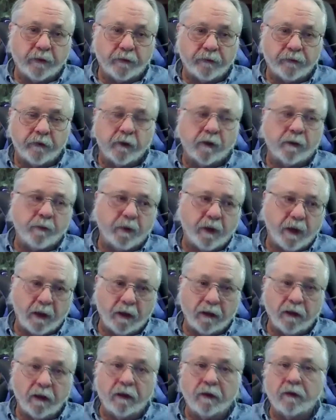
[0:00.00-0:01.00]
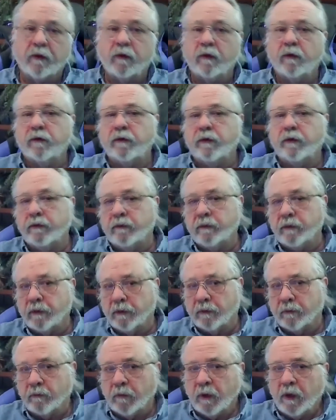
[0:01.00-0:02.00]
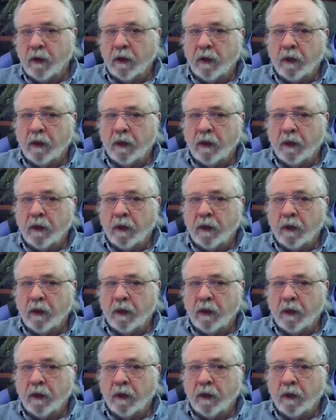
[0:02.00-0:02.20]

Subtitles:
Yes, you got to be analytical. You